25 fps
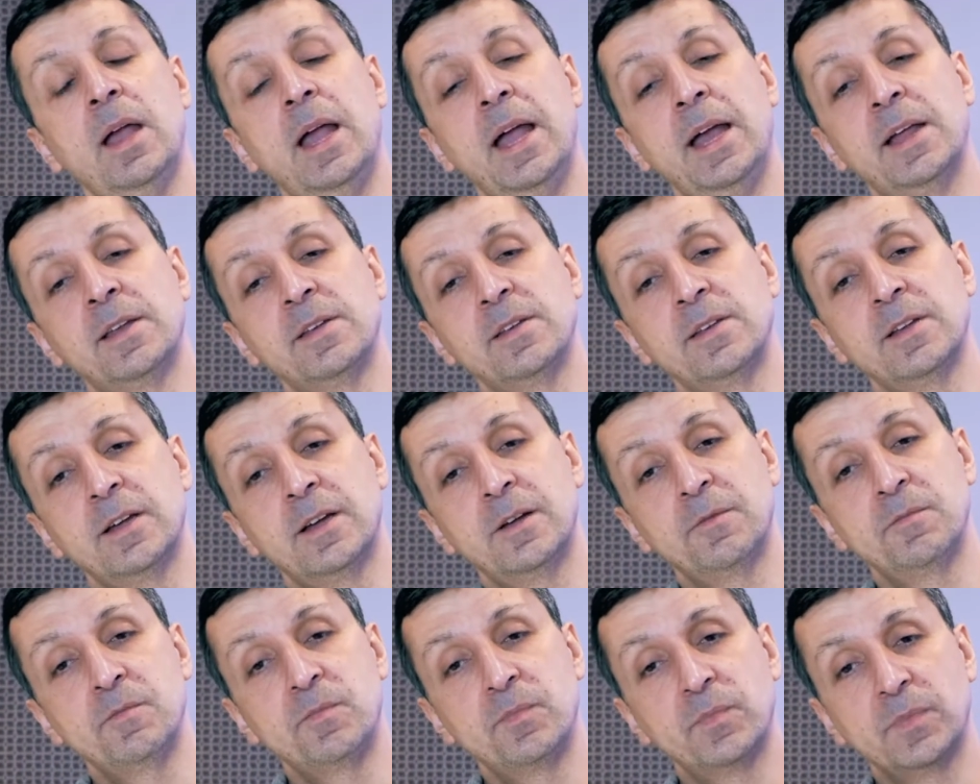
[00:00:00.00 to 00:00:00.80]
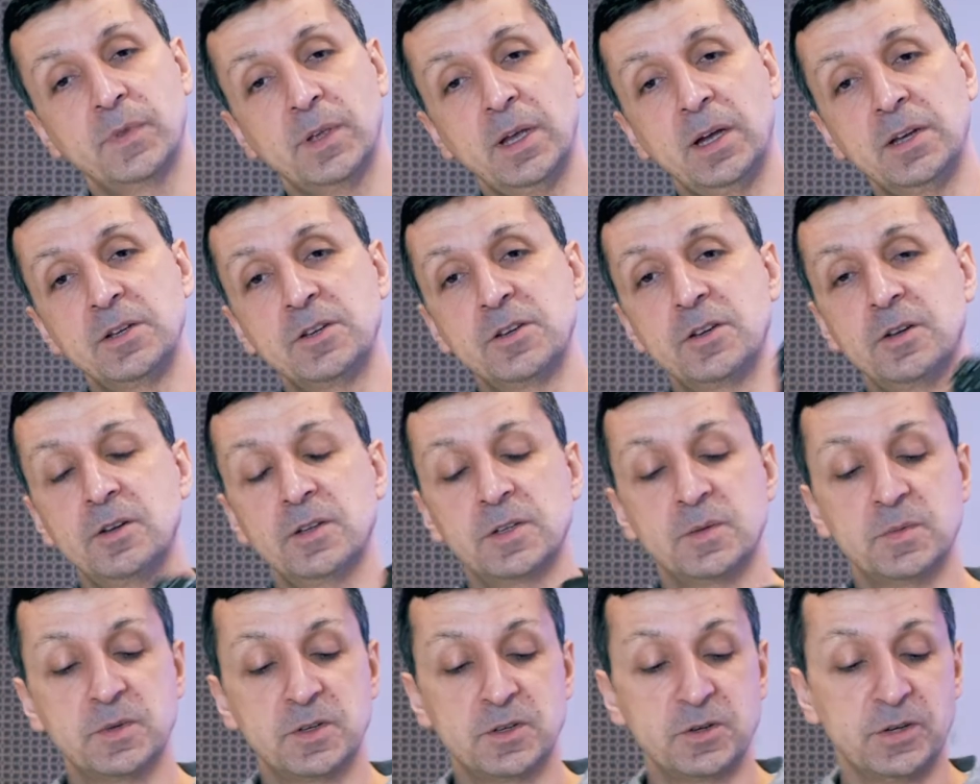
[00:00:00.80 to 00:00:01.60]
and go and shoot
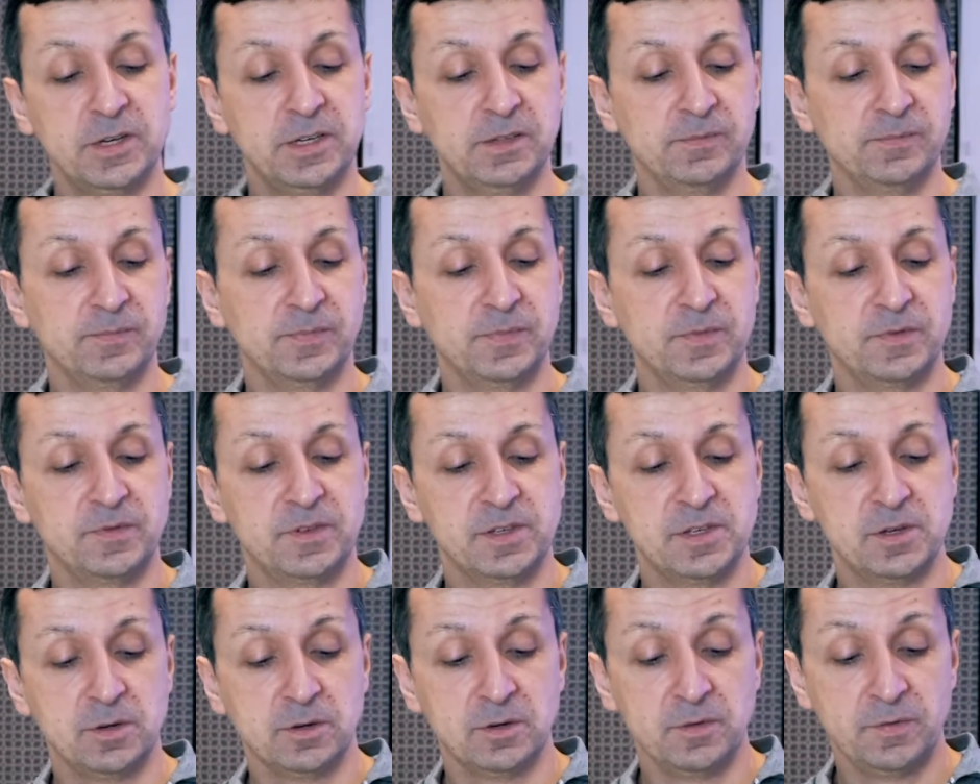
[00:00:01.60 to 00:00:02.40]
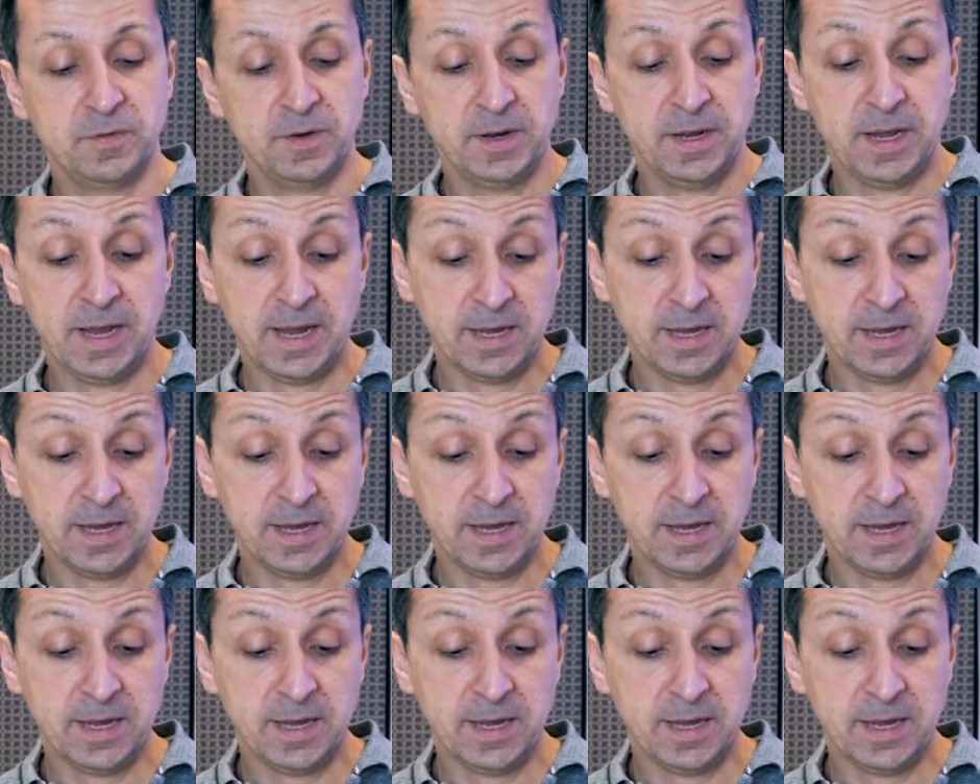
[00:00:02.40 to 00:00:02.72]
some street photography.